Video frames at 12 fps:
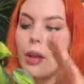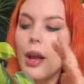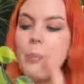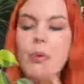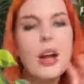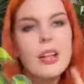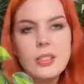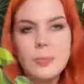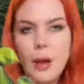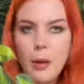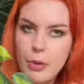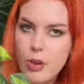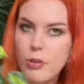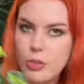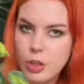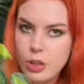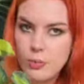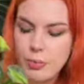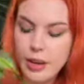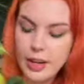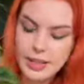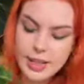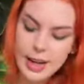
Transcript: a bright spot, but not too bright.